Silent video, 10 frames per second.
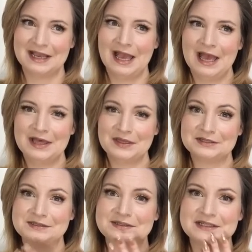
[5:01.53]
like
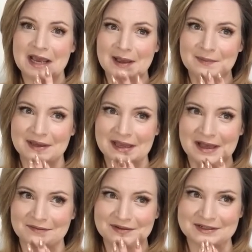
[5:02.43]
that's damning
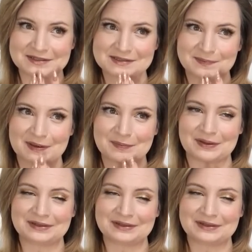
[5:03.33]
evidence, people.